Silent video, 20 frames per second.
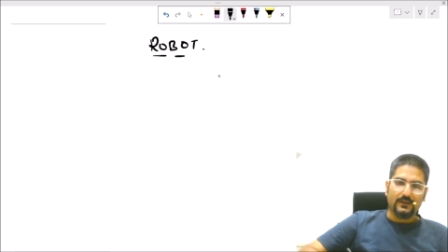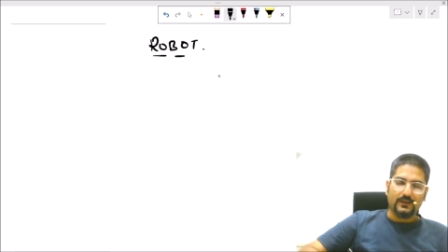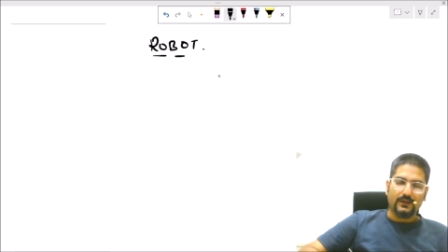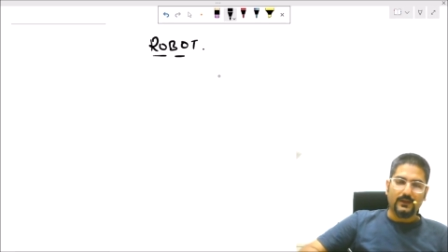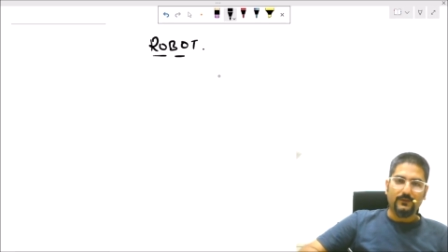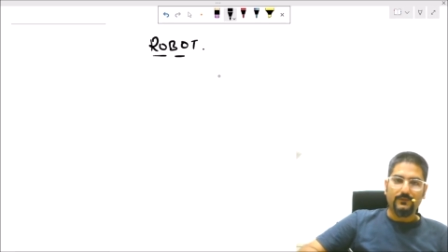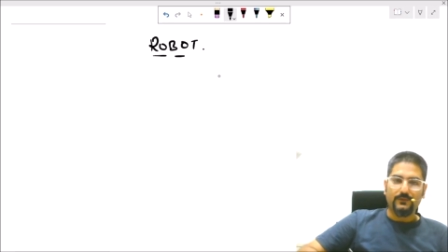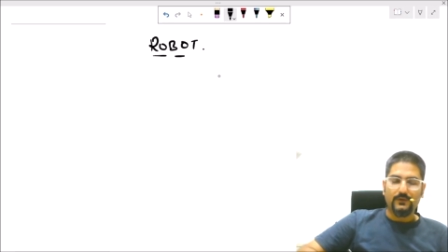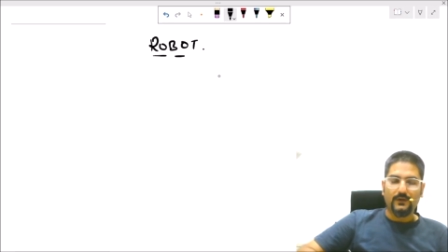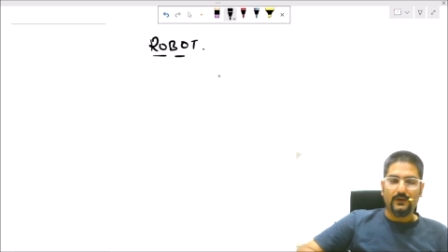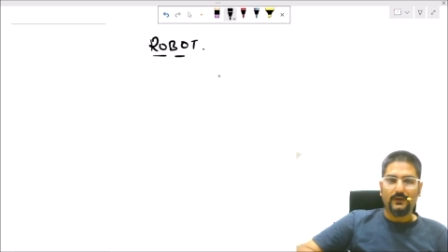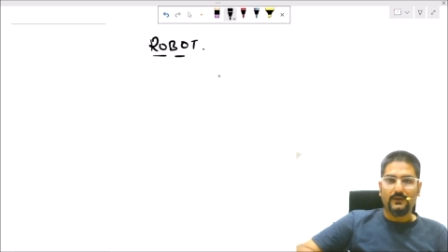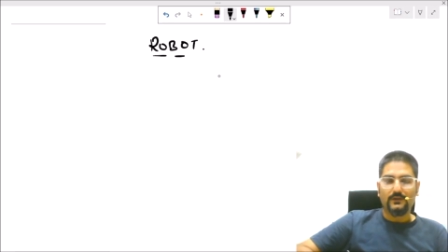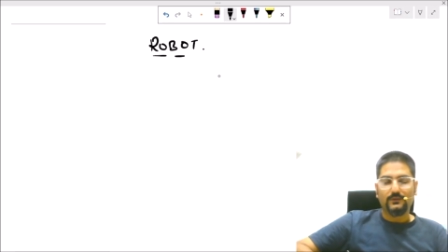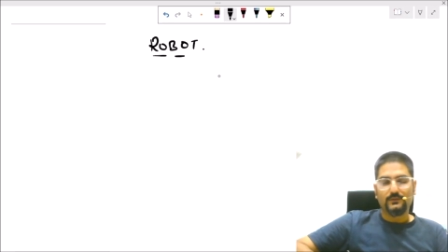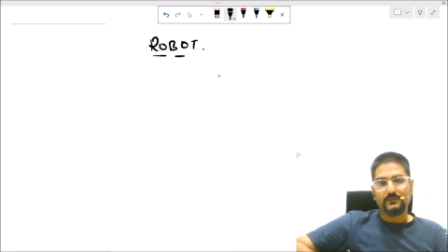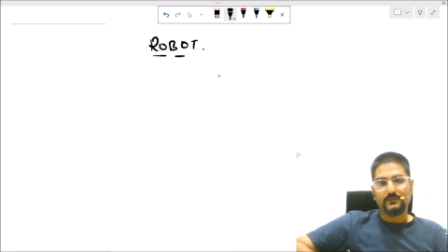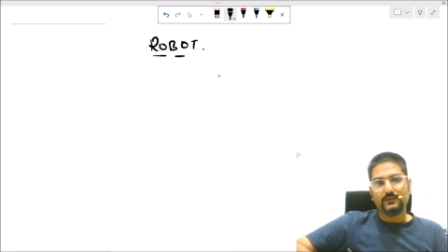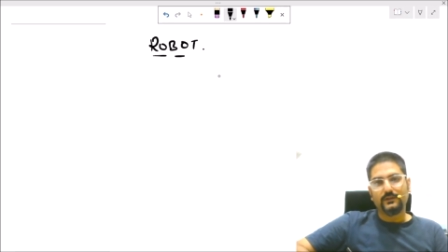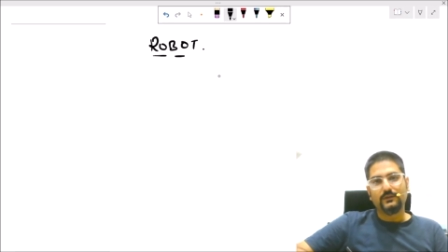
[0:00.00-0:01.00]
If you are
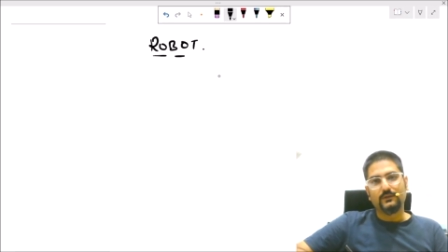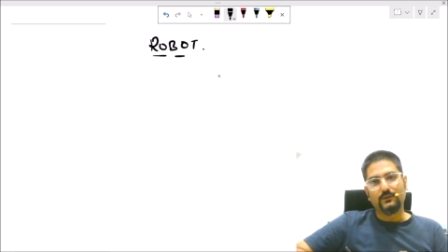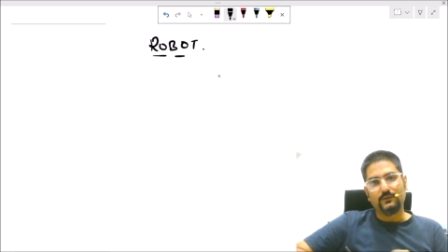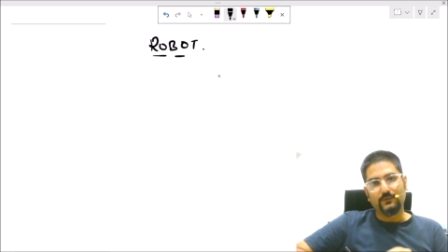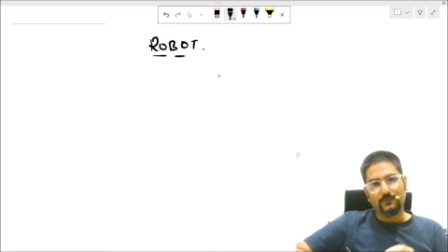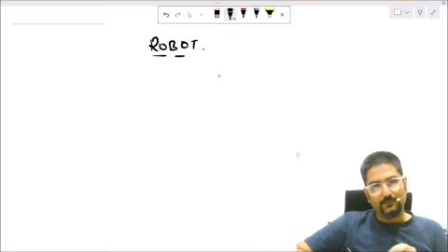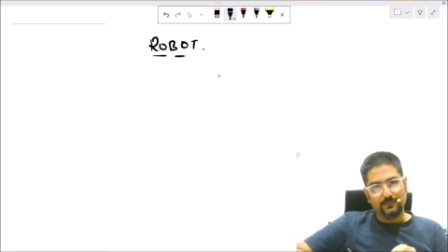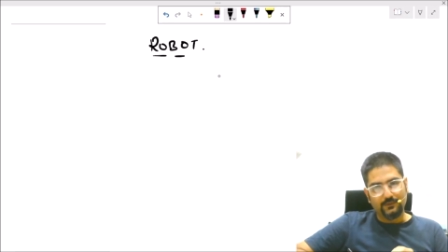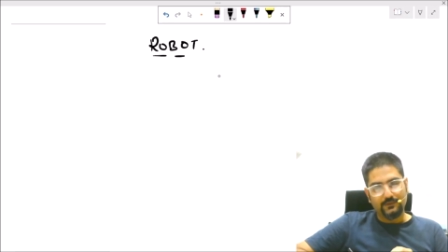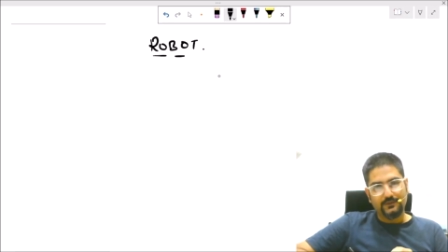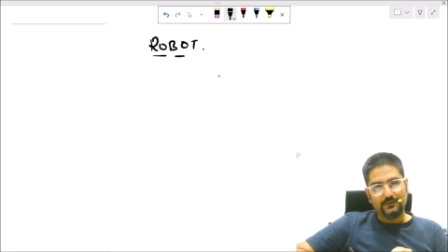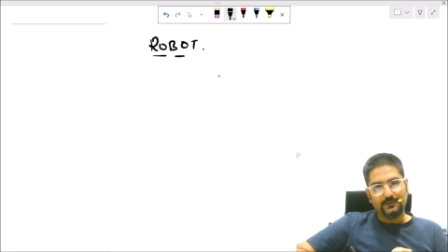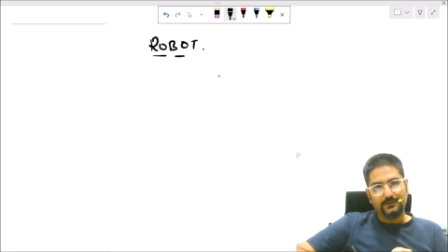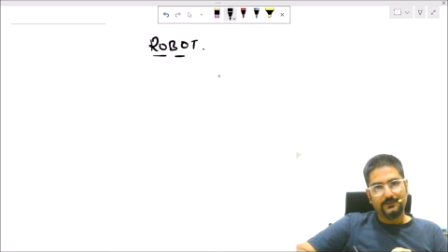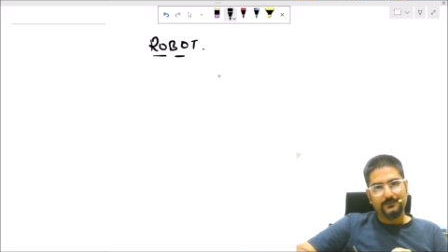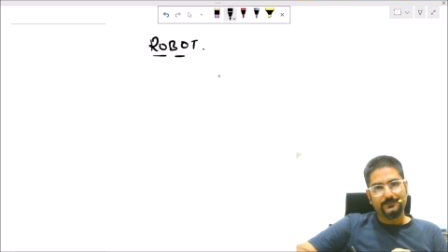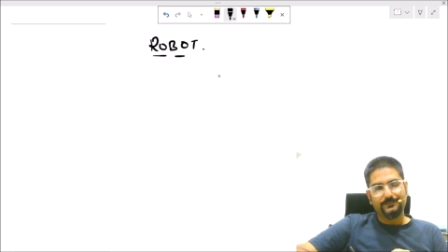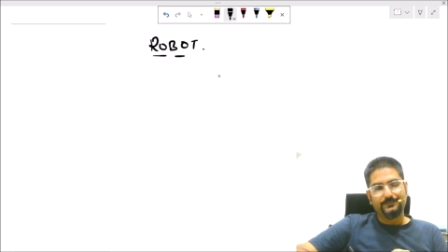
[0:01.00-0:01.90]
using robot